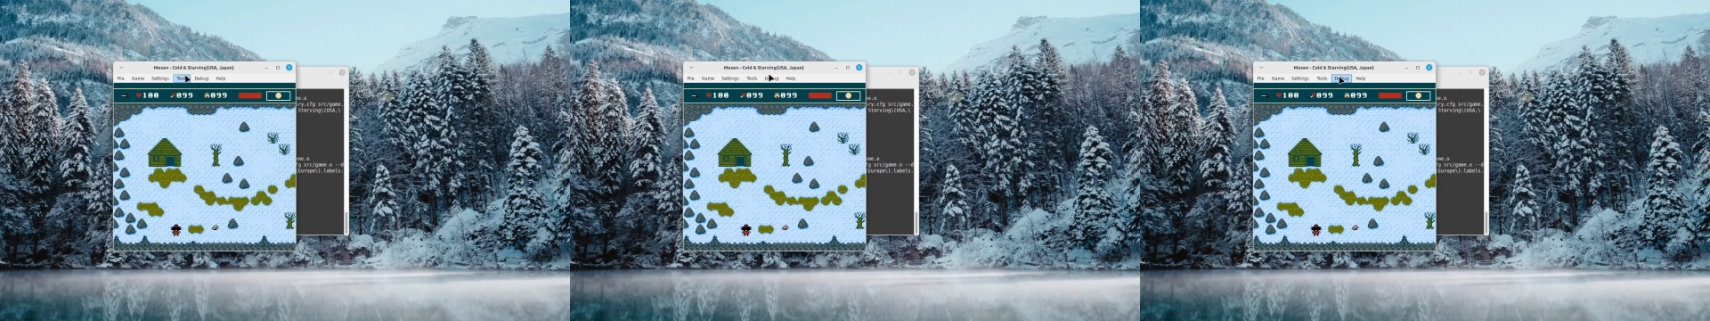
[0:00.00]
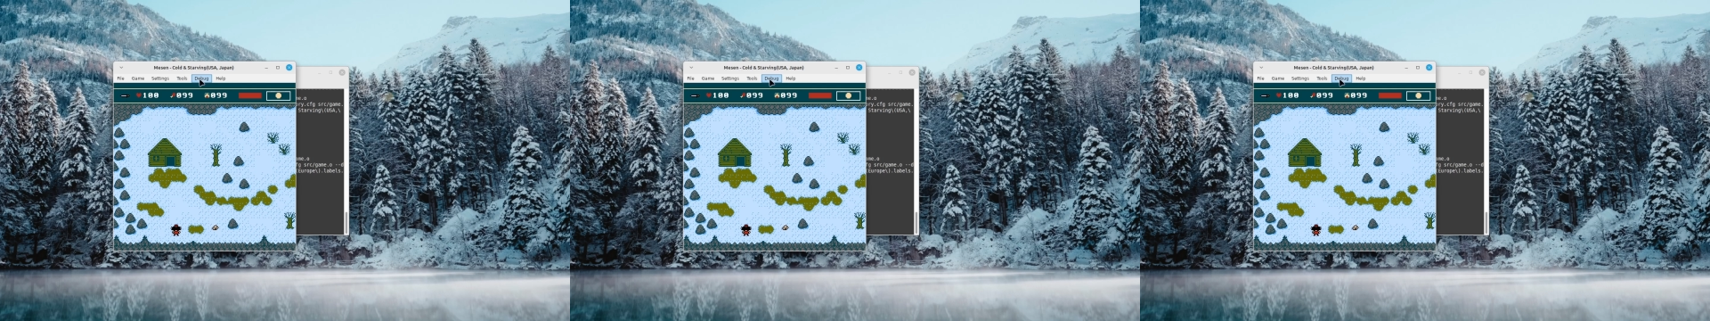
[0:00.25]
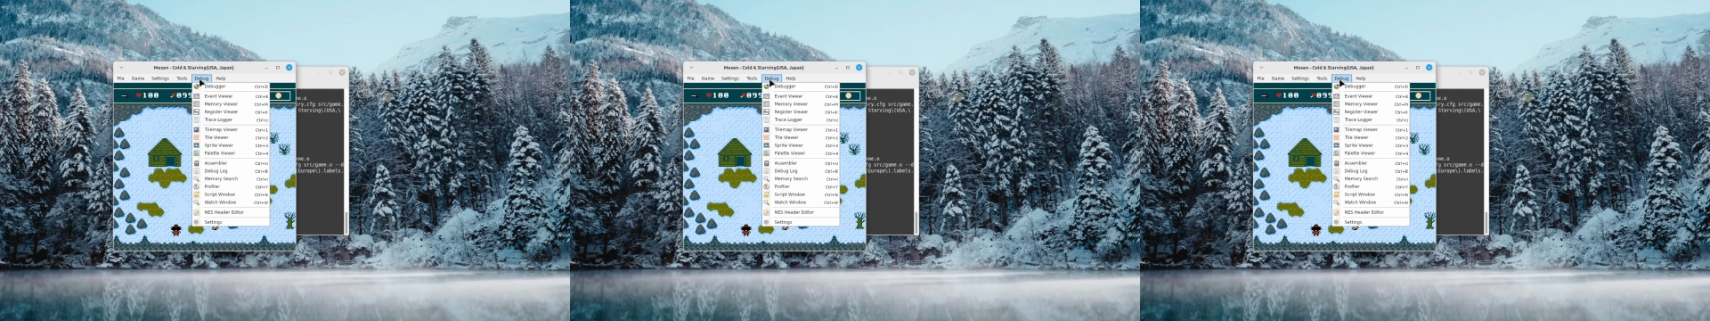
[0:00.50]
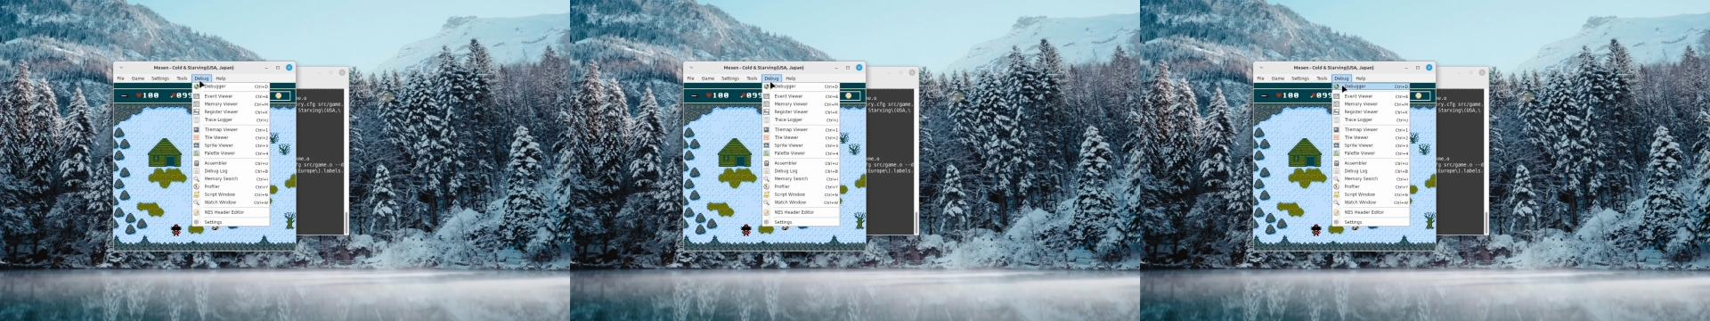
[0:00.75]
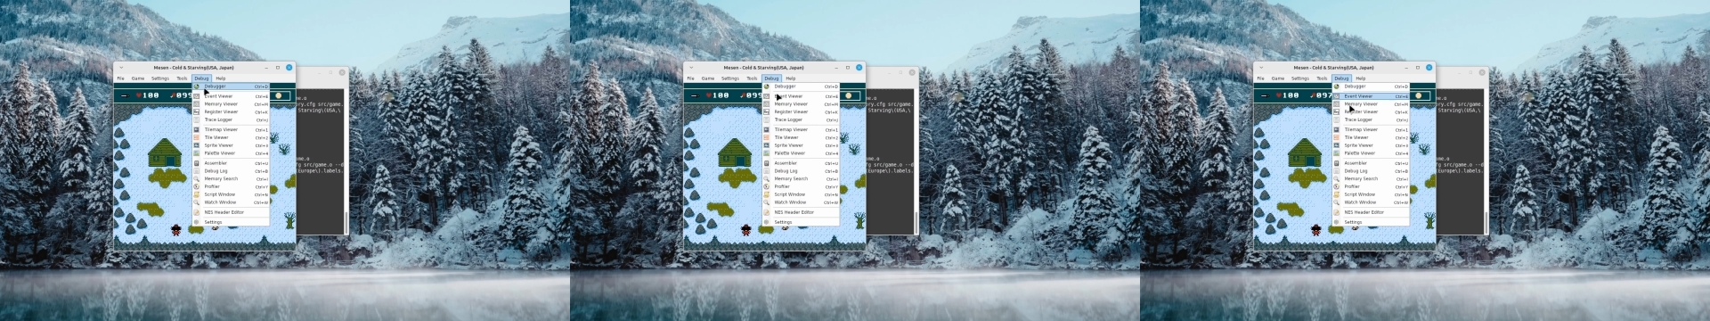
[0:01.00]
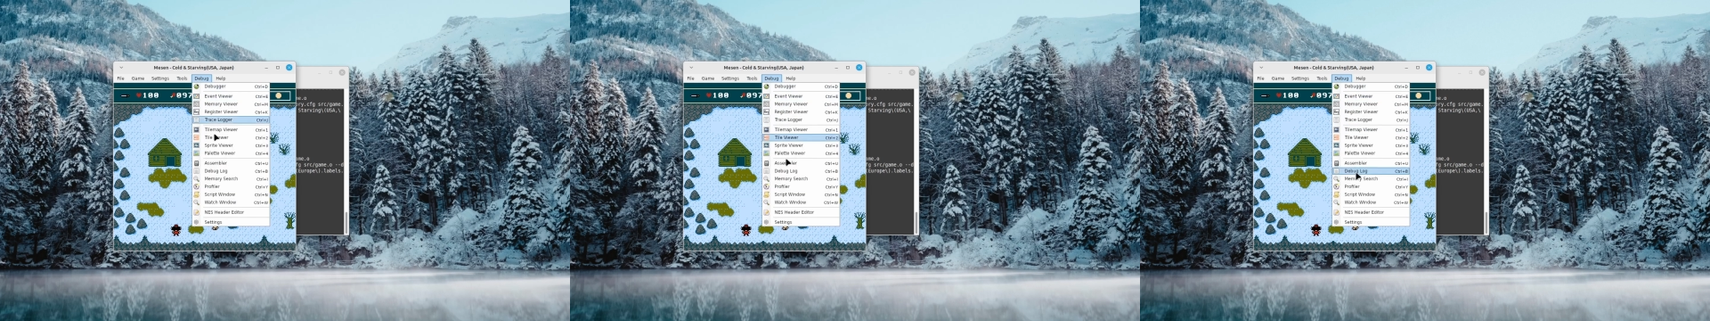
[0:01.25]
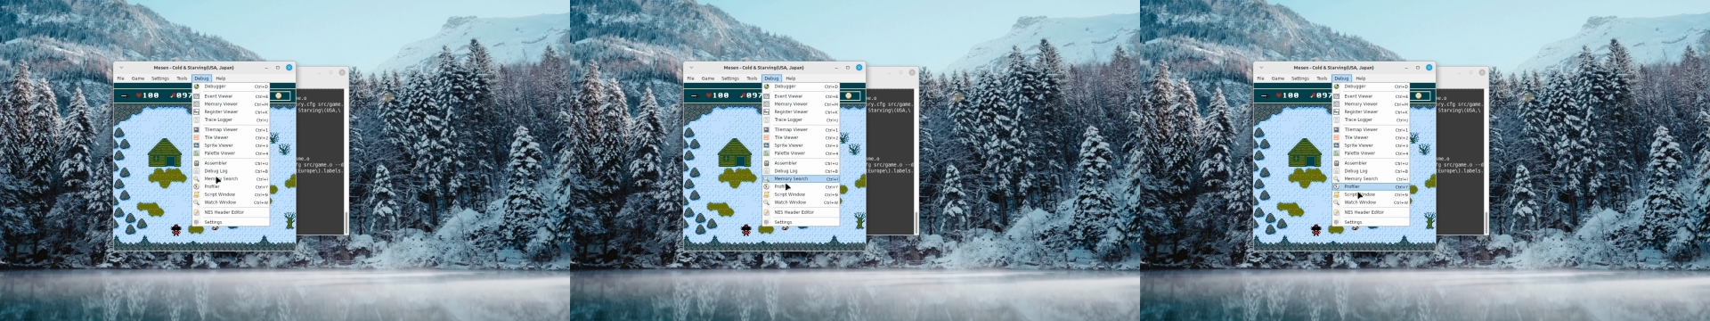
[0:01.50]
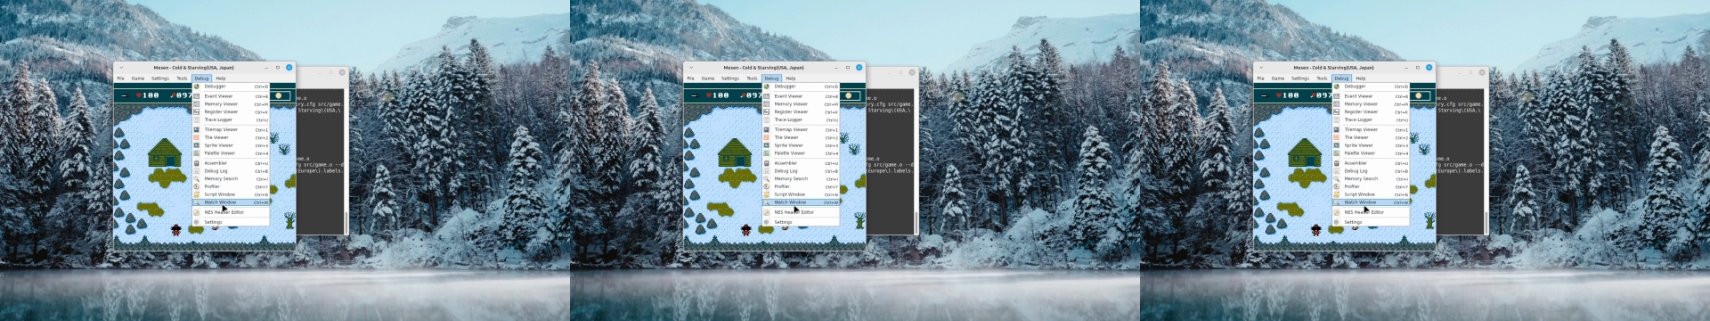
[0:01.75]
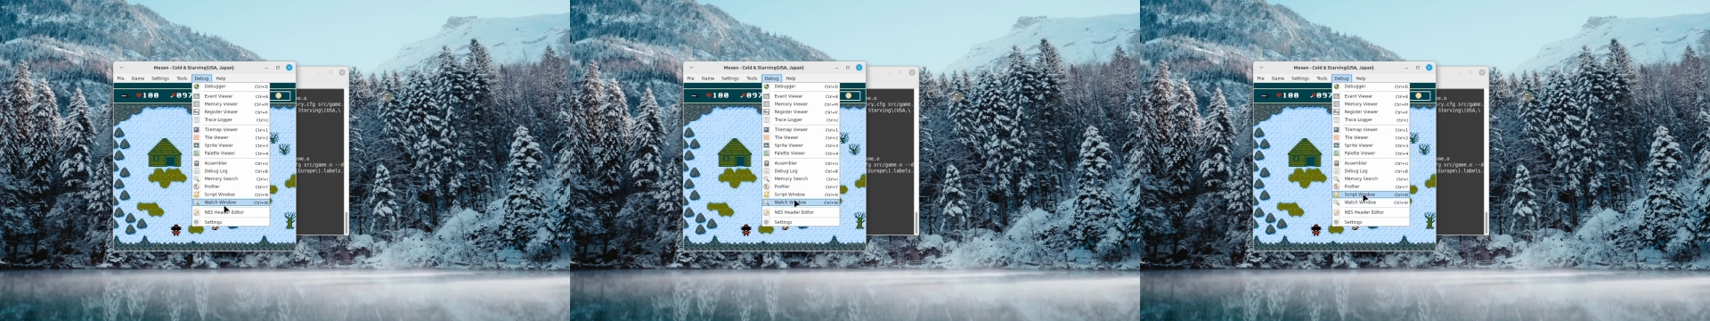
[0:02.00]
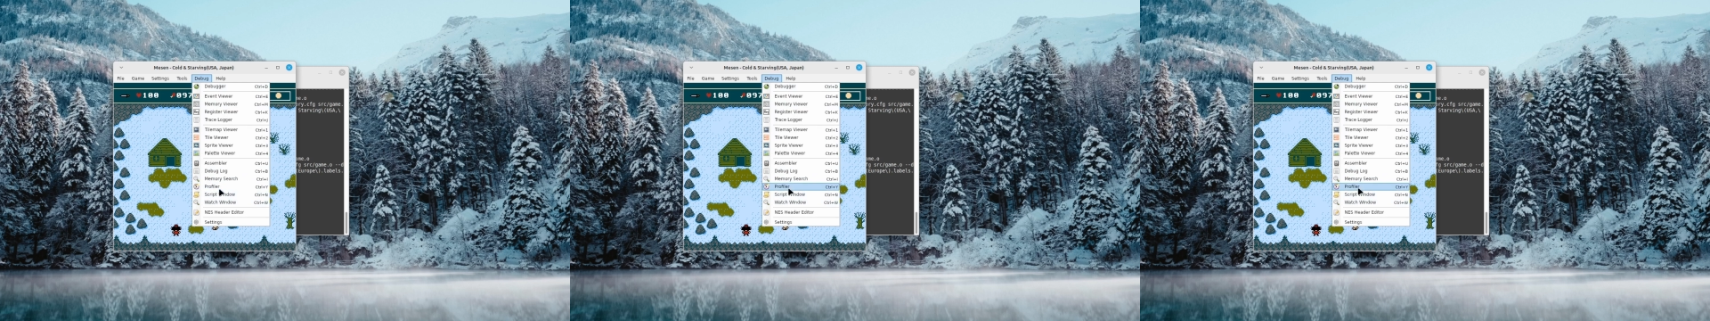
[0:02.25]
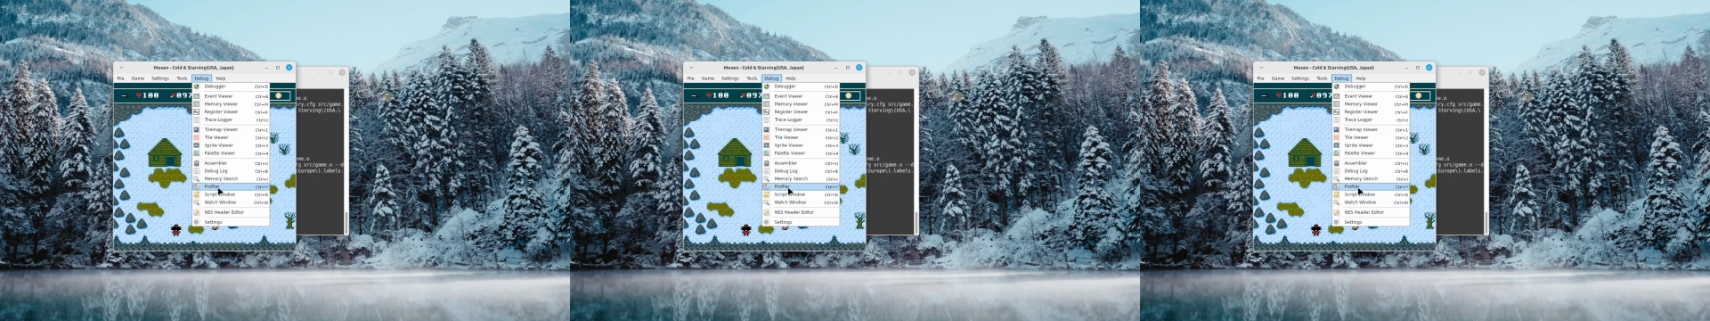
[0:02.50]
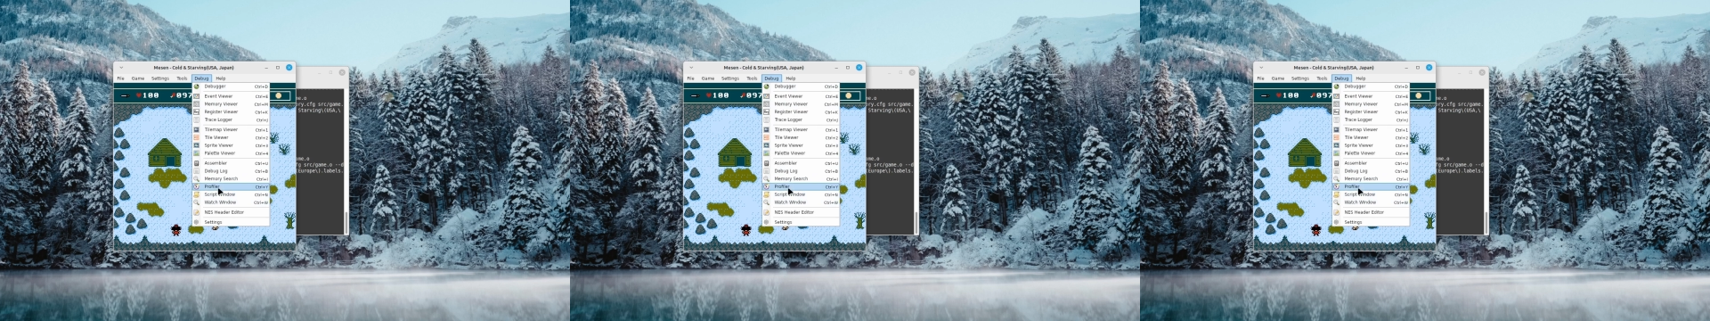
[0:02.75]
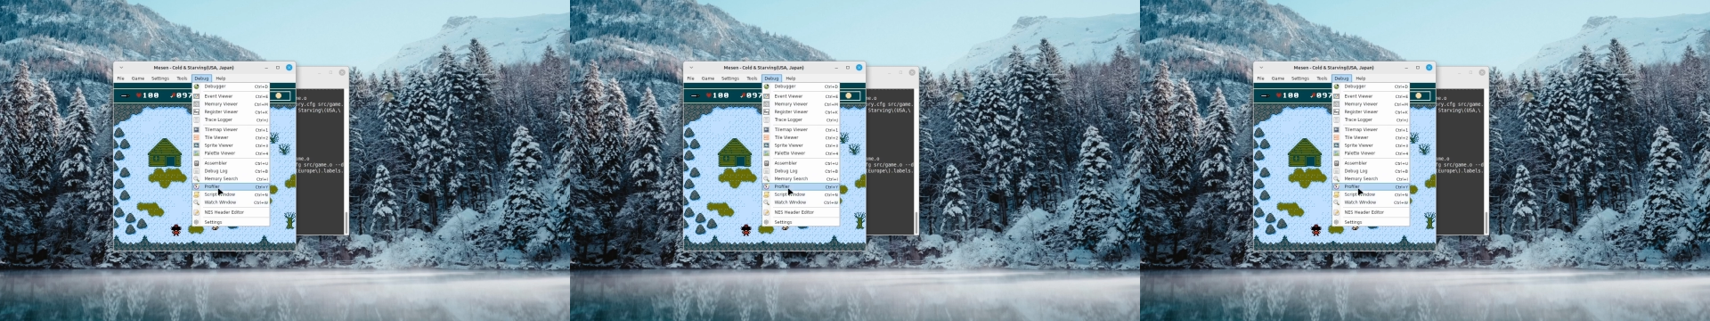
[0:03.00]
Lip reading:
[unreadable: no face in view]